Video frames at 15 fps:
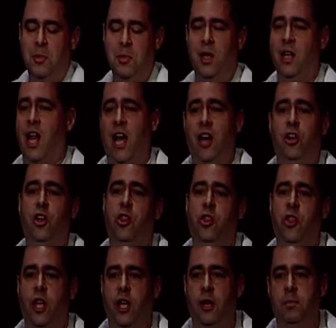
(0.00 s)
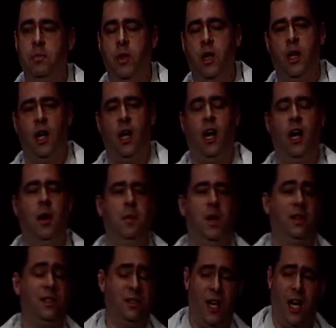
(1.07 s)
Not a good thing.
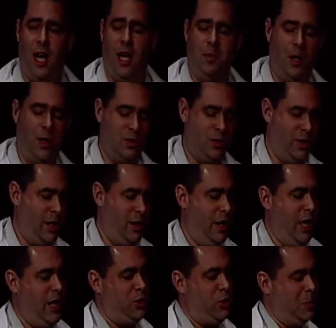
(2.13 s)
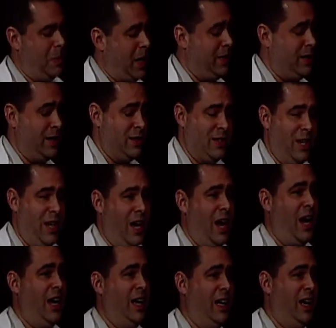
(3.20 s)
At the time, and I was telling Andrew about this,
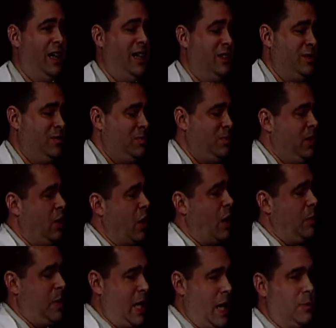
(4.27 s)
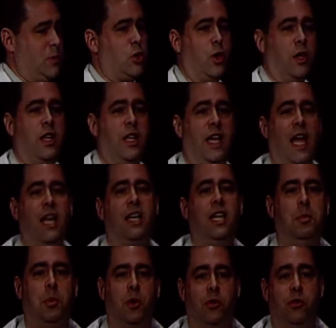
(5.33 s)
I became sort of the
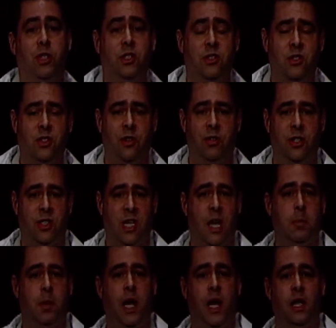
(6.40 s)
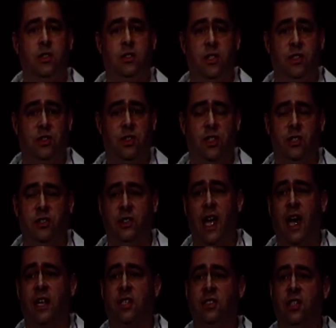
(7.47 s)
gatekeeper of these campaigns, these
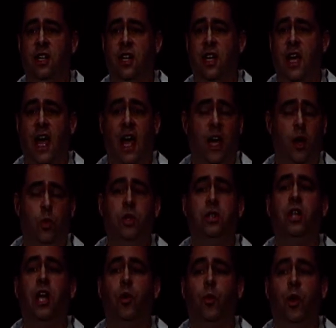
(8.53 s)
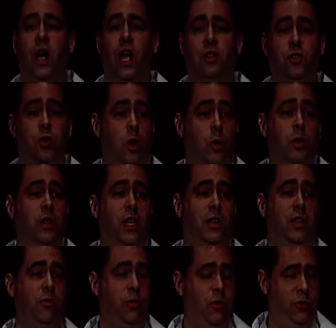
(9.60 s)
decks, and I wouldn't let one out the door. I wouldn't let
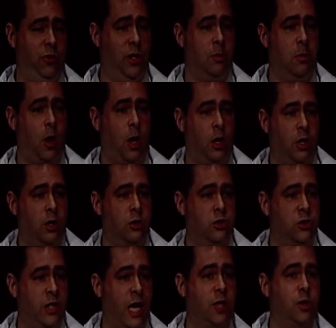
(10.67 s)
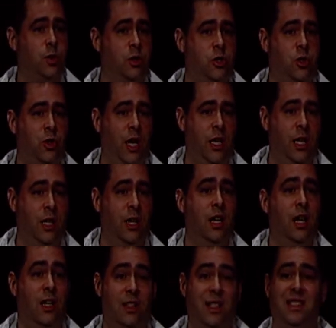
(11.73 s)
the field marketer schedule a training
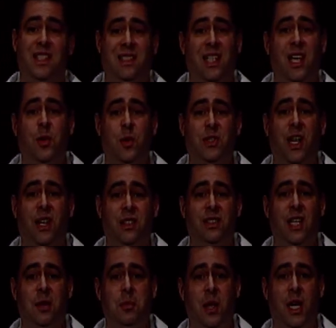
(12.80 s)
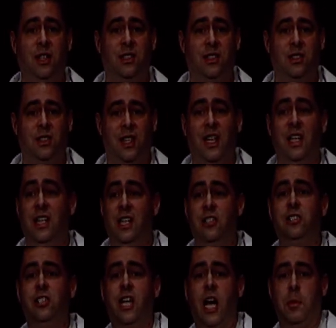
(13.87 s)
unless that deck was down to 10 pages.
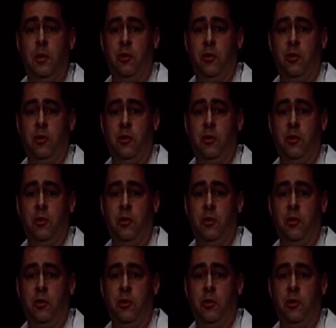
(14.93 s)
Nearly got me